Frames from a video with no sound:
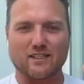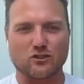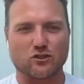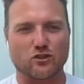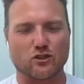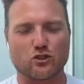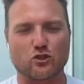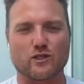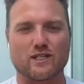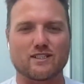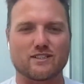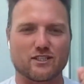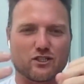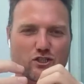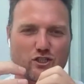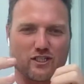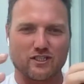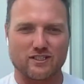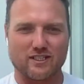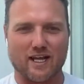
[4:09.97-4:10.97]
And so the
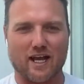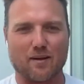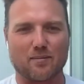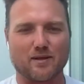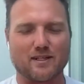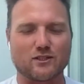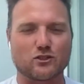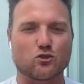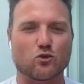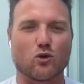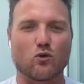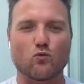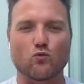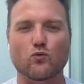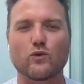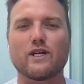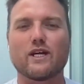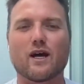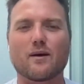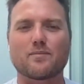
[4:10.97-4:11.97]
transition isn't happening. So a
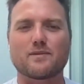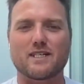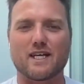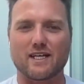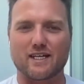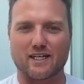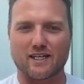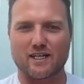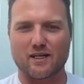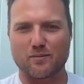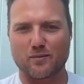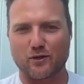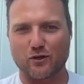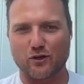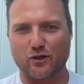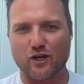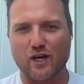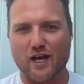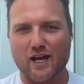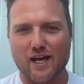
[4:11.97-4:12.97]
reuptake
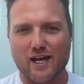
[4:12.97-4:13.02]
inhibitor